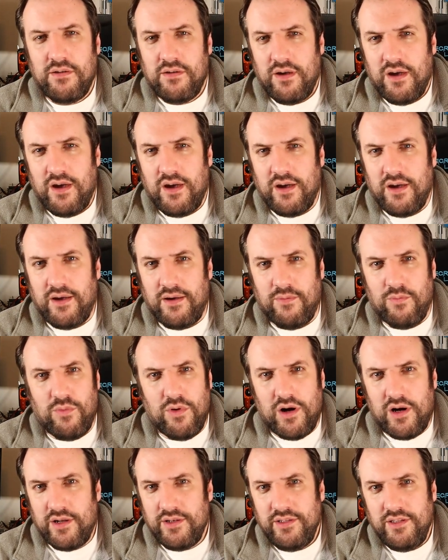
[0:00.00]
uh,
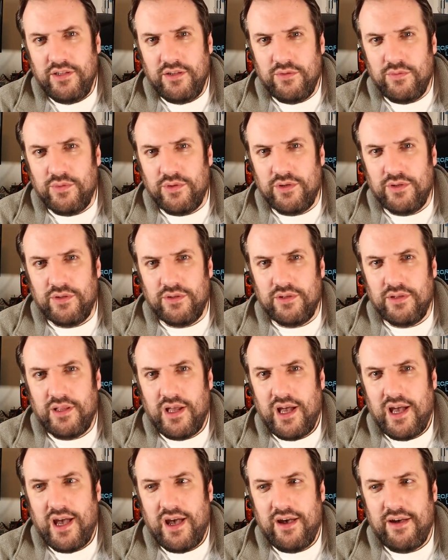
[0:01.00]
one, you will
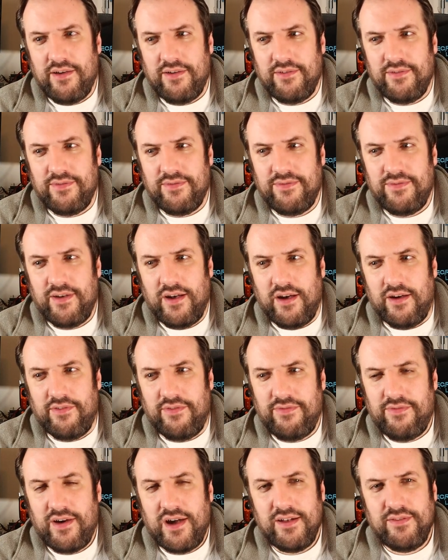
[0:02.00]
have a
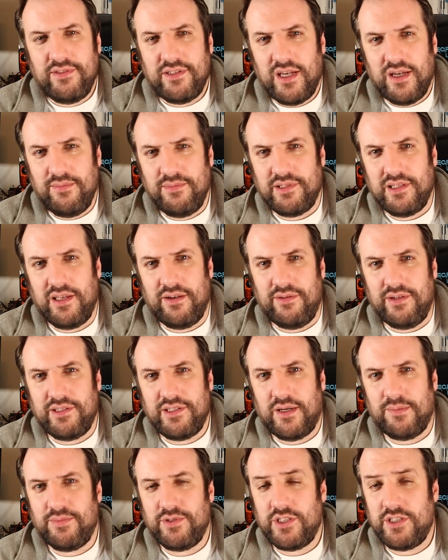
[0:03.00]
five times lower
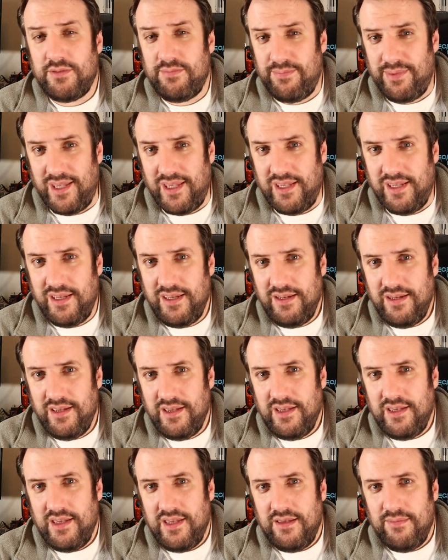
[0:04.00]
top speed
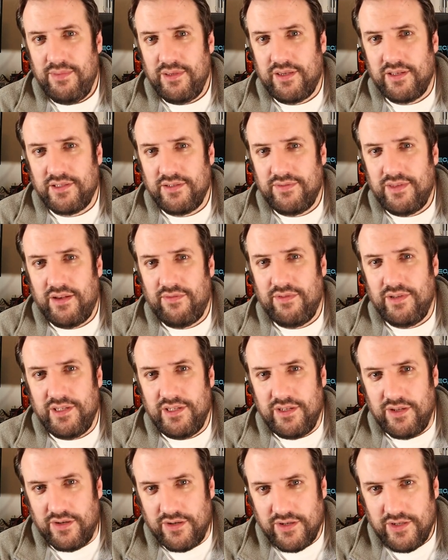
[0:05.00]
because of that
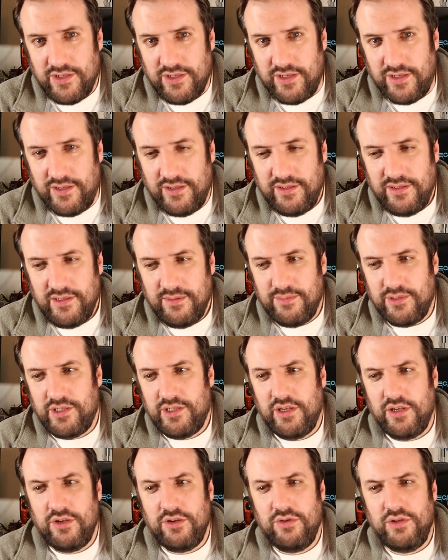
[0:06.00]
reduction. Number
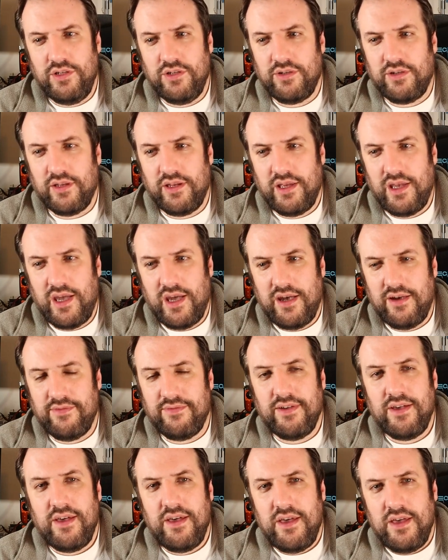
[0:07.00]
two, you're going to
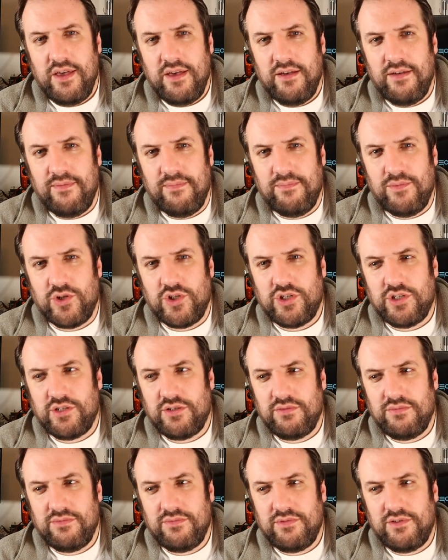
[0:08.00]
have a
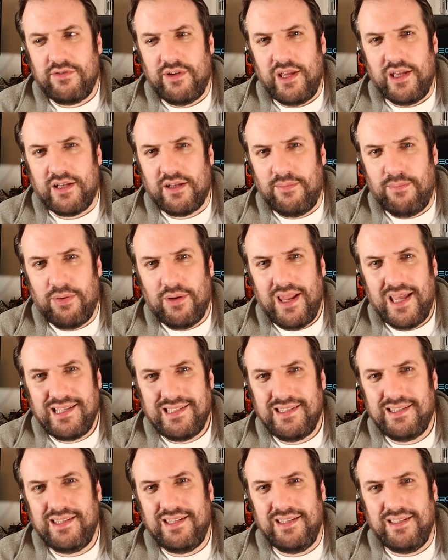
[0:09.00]
much greater
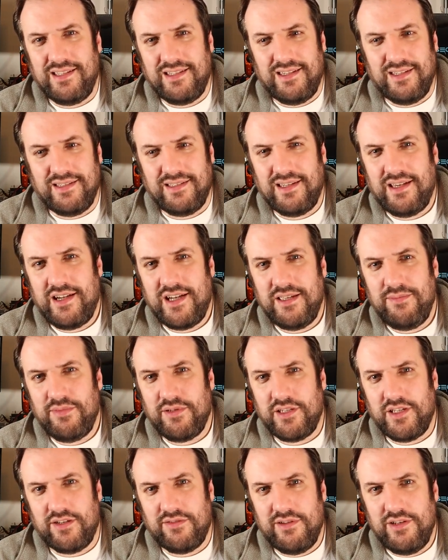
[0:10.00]
complexity in your design
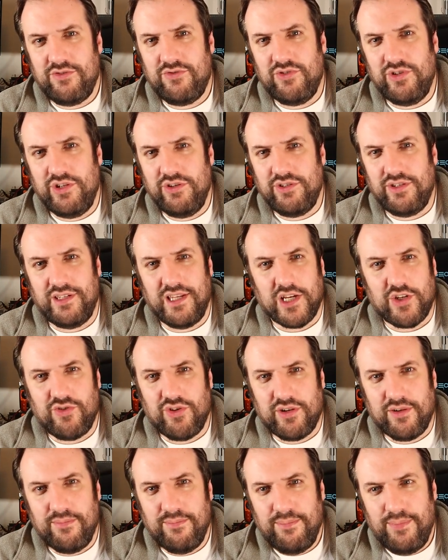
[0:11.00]
because you're introducing
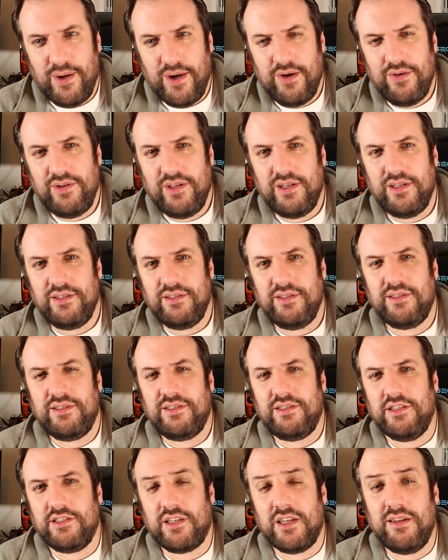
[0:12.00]
extra
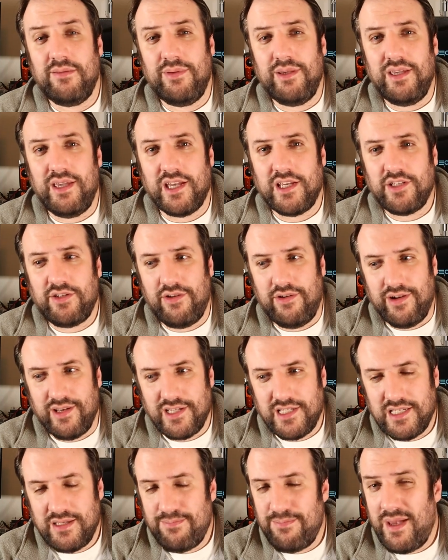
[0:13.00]
components. There's going to be extra
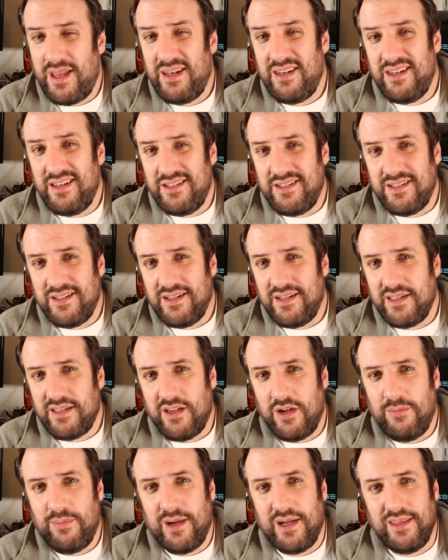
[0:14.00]
expenditure to
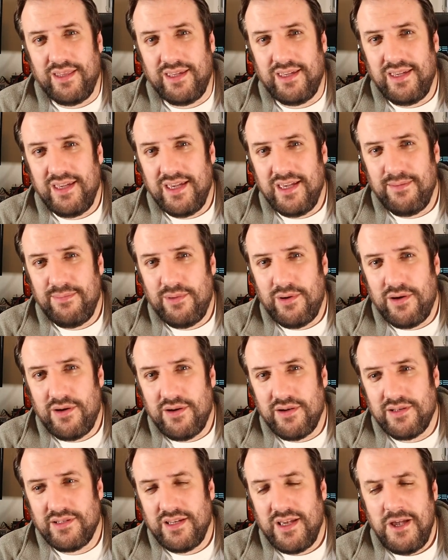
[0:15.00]
go buy the
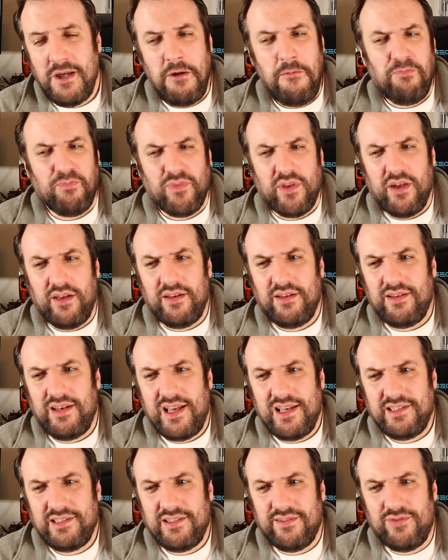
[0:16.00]
gearbox. And
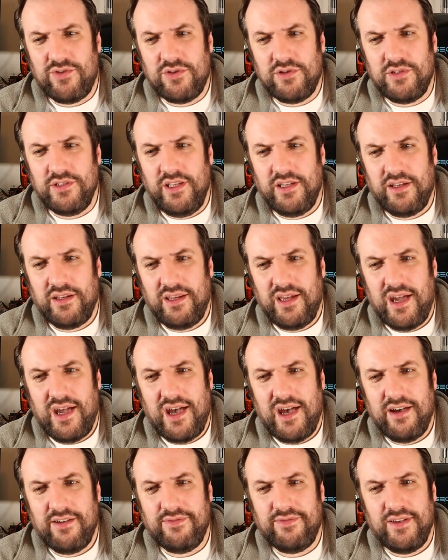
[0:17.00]
last of all, you're going to
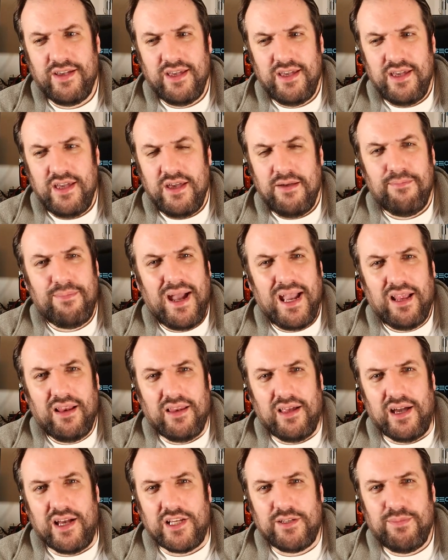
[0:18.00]
have
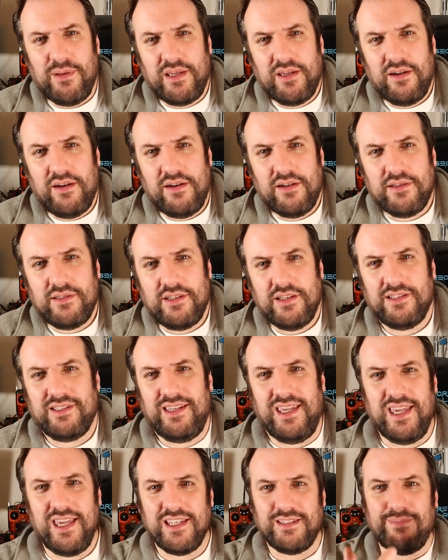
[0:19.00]
backlash because as
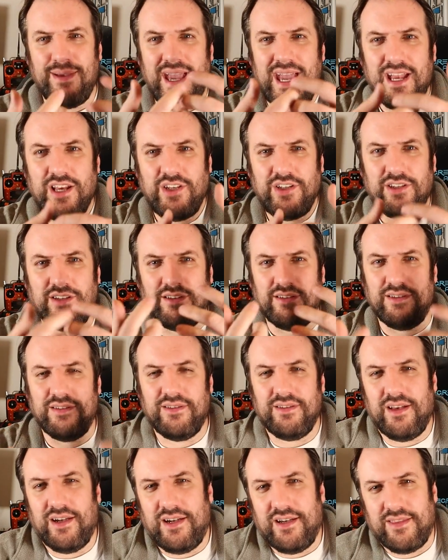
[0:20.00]
gears mesh
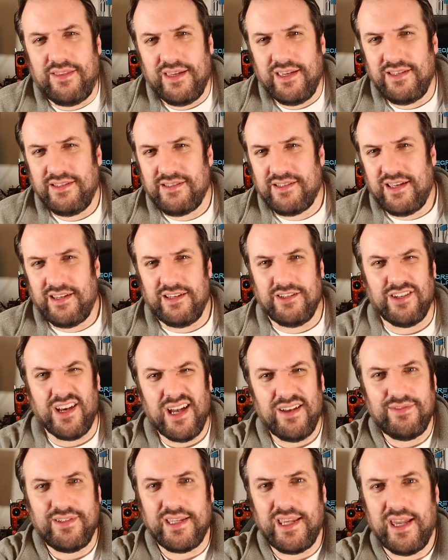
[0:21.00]
and uh, things kind of
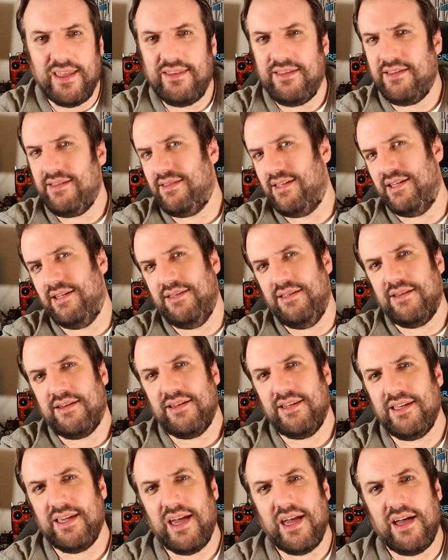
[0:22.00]
jive together, then you're
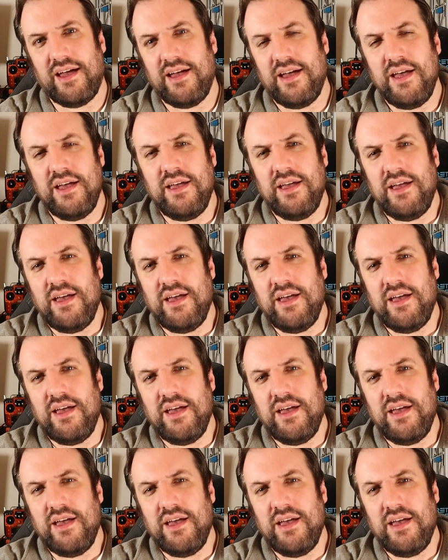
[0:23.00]
going to get